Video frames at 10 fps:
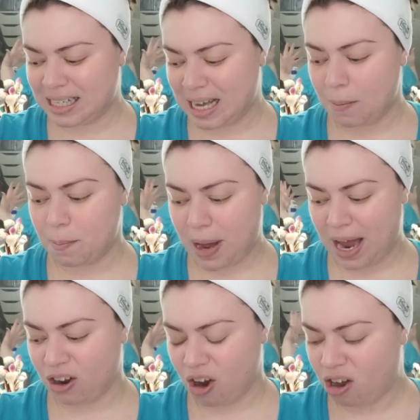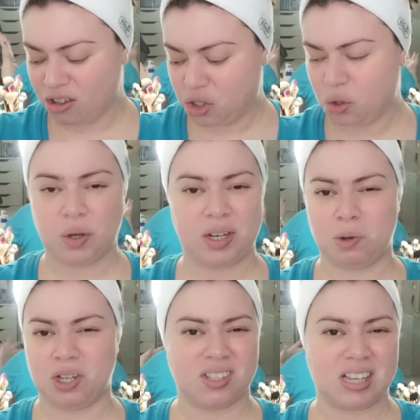get back to it
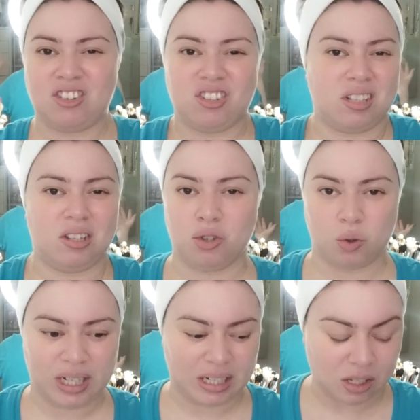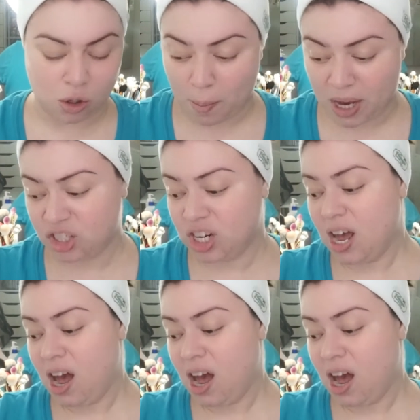because I just enjoyed it so much.